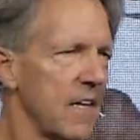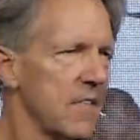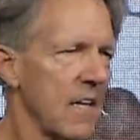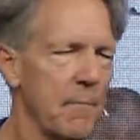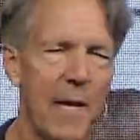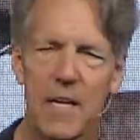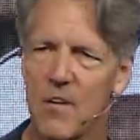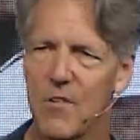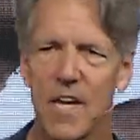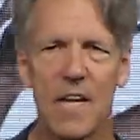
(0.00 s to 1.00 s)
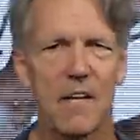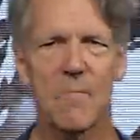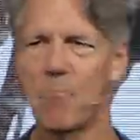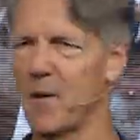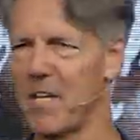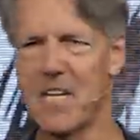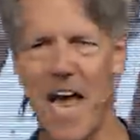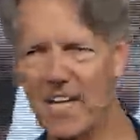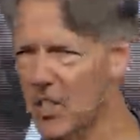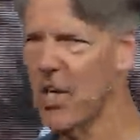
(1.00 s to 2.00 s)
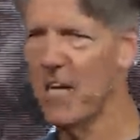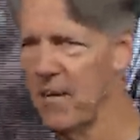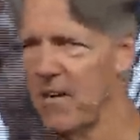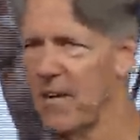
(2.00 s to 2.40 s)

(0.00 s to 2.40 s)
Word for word: It's like, man, you need protection.